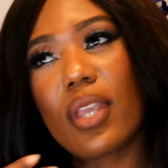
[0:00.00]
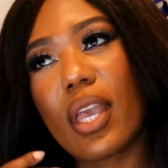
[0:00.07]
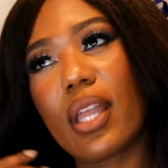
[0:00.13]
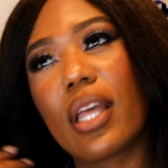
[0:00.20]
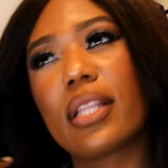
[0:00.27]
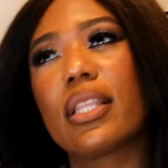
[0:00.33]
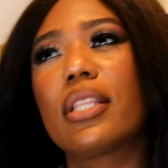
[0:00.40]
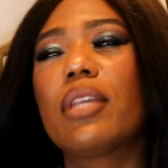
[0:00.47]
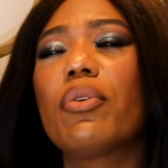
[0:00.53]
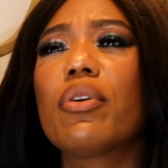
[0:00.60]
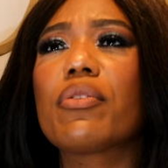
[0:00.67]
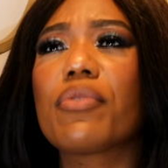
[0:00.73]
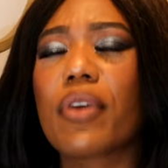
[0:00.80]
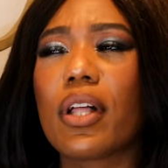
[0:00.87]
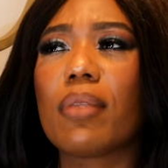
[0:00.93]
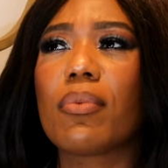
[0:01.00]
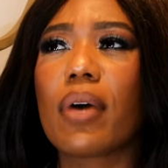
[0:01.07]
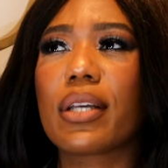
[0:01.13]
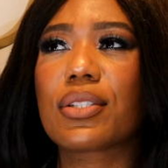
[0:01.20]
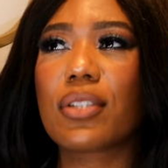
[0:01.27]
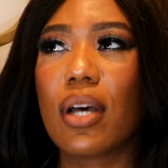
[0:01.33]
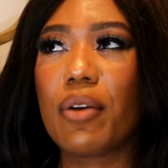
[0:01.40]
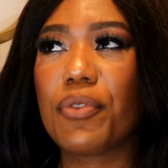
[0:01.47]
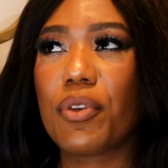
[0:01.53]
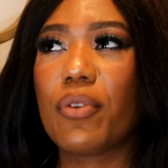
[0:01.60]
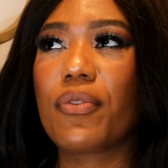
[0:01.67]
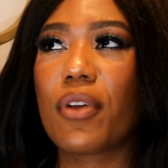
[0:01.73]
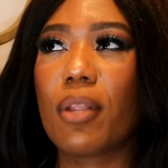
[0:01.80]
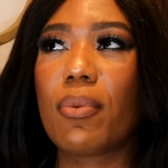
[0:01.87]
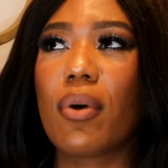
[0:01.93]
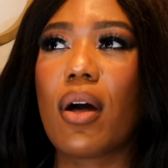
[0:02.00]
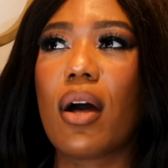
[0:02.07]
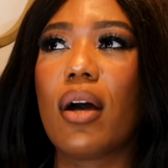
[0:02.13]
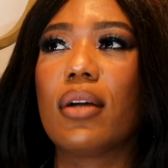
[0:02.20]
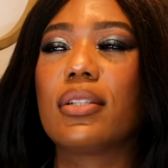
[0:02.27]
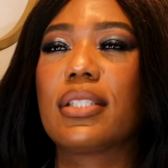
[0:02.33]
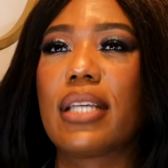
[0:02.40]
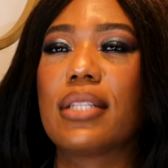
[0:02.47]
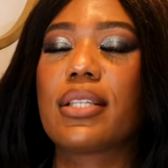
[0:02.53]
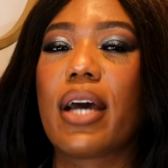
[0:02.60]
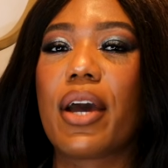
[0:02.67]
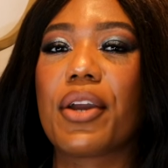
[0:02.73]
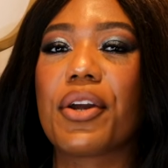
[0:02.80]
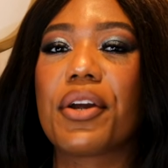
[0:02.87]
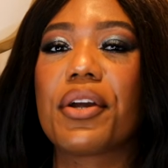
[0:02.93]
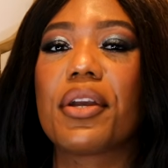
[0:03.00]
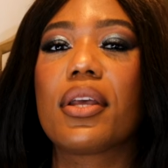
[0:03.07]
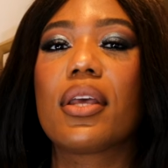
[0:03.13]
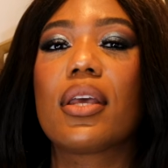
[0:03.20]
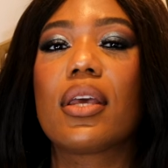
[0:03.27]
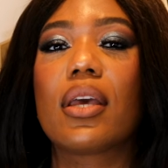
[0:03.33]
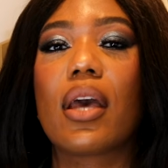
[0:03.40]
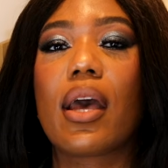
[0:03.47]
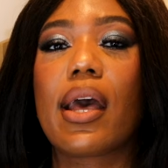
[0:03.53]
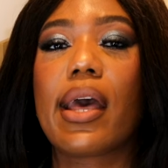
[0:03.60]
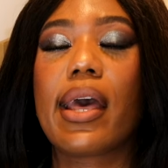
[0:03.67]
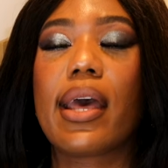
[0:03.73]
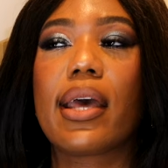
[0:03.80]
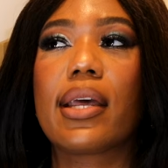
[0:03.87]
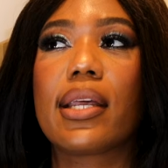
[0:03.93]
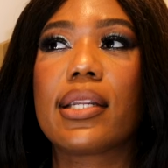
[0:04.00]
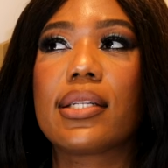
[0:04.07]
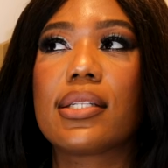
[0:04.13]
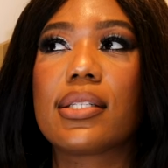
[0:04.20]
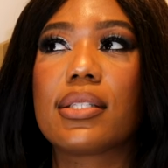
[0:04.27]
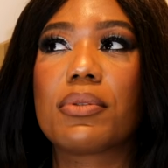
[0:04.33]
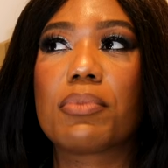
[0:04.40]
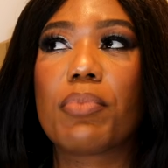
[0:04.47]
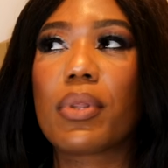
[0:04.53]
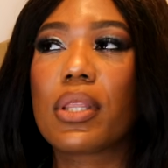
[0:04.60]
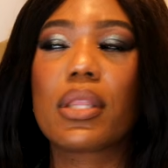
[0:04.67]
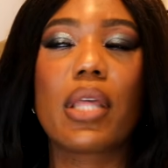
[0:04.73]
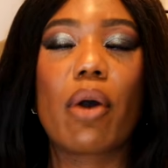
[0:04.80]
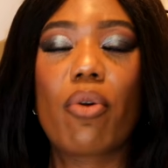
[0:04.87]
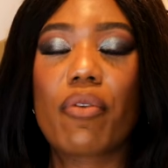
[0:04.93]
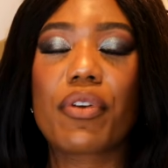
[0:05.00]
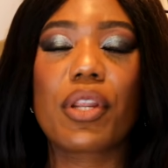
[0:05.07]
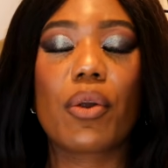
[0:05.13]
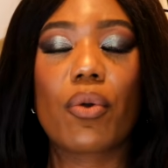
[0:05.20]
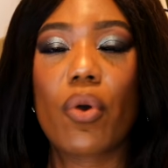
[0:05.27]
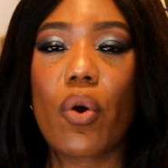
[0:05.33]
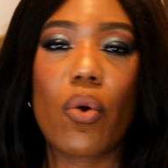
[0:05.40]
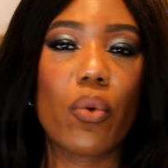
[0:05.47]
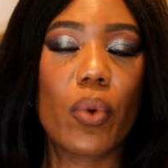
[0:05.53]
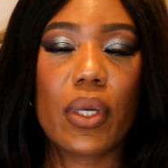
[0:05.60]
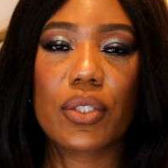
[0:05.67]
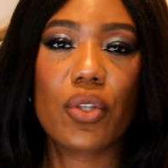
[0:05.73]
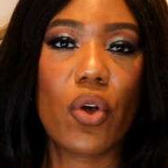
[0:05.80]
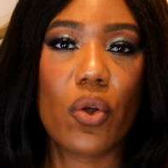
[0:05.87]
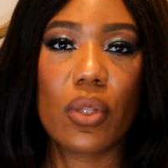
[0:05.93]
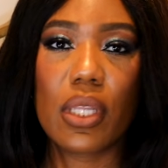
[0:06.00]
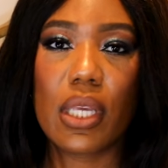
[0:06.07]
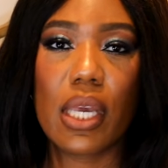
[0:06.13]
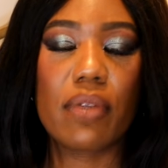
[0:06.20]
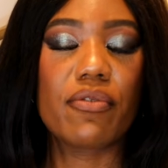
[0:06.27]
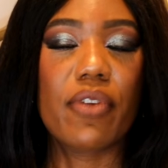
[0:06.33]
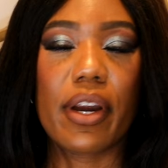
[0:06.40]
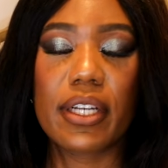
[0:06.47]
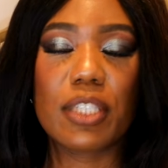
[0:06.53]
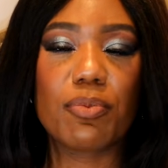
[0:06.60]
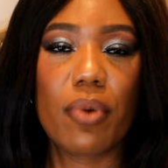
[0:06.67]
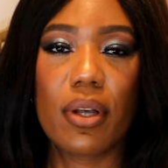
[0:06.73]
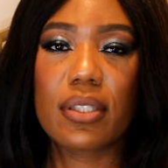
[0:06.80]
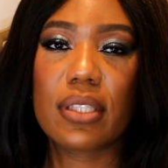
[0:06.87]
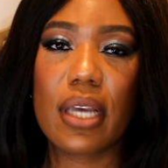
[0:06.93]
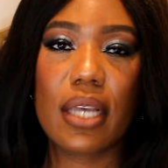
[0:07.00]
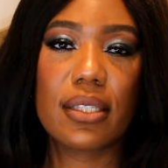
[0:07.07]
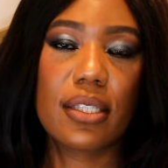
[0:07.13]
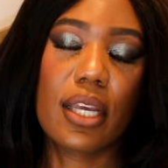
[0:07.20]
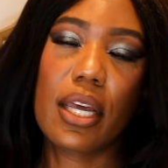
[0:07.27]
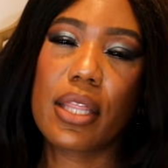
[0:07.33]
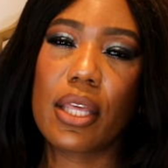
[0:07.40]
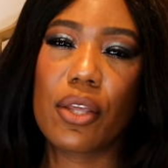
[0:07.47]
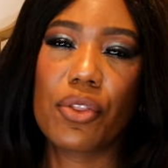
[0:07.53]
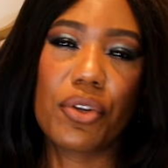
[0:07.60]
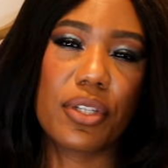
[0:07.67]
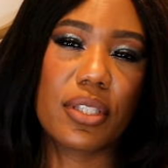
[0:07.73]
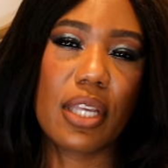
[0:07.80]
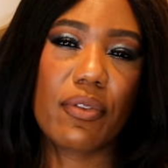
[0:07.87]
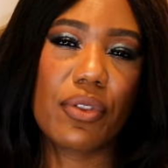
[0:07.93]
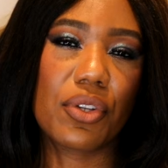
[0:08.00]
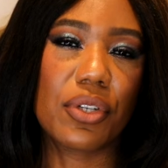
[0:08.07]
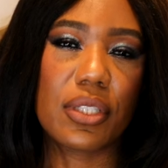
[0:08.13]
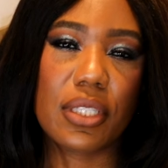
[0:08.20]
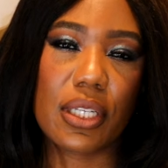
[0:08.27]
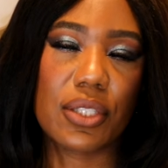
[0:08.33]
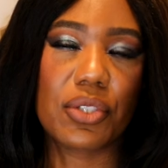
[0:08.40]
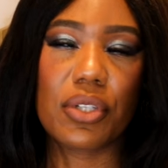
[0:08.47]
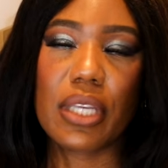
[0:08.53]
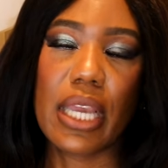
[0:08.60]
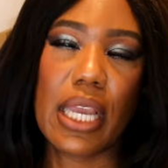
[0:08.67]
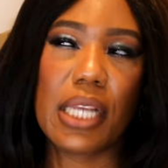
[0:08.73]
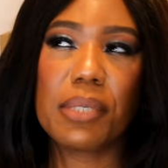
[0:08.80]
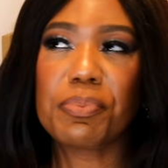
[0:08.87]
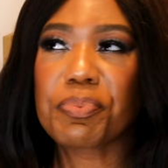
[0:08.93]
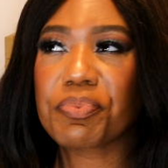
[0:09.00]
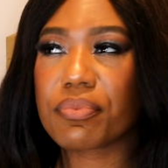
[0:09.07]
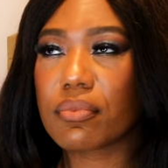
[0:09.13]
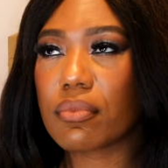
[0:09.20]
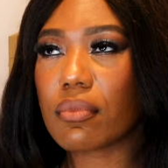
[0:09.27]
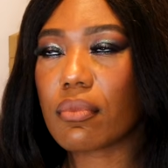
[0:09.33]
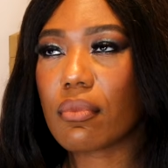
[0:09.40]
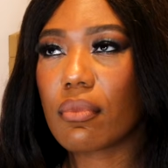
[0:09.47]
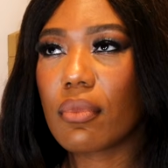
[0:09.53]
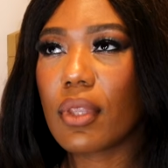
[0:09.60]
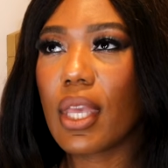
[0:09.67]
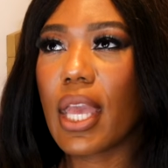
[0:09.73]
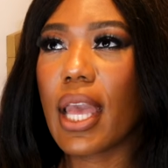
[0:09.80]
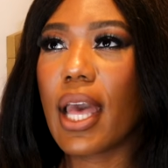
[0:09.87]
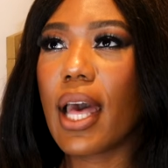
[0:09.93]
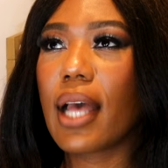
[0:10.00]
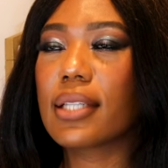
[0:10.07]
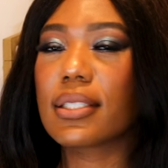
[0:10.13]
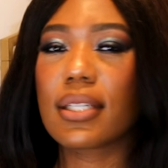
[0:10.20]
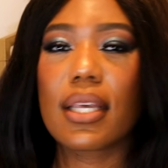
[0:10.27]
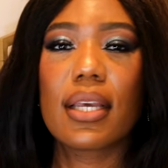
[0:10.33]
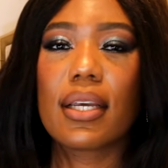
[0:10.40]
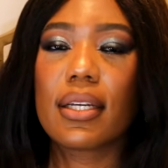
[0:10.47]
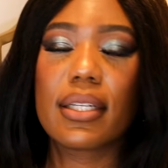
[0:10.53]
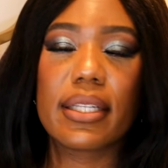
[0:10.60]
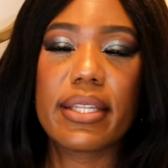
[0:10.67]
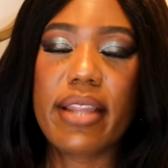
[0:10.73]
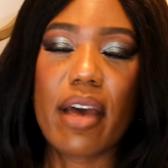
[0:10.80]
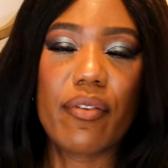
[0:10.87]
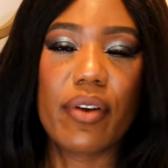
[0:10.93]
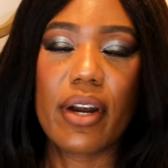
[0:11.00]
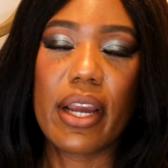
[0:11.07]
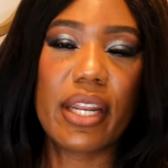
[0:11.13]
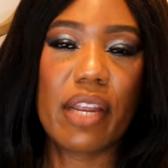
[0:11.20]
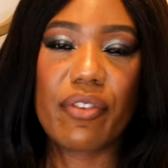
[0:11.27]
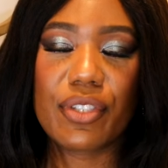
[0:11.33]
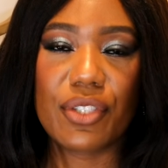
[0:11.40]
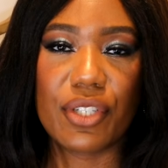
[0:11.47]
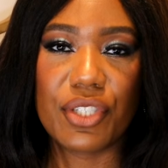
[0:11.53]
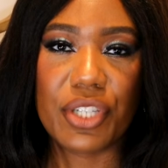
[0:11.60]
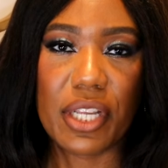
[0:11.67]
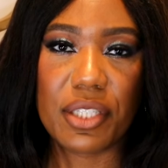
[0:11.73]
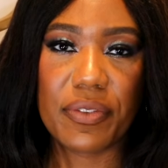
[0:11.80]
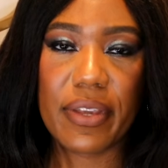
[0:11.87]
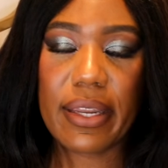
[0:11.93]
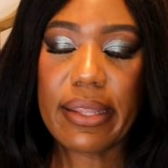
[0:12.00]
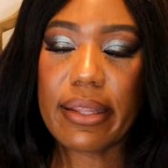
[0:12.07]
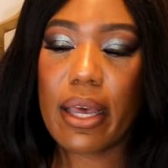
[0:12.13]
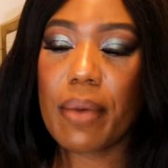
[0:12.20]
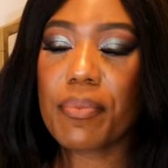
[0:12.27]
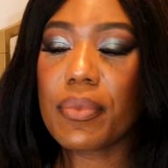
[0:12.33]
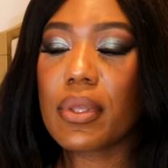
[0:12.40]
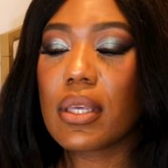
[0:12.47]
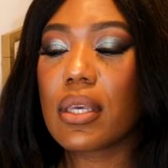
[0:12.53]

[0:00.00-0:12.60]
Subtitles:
And I think they were available. I saw a few available on Satire, But however, they were always only in very small sizes, like I think a 37, 36, 38, and I never stood a chance of getting them,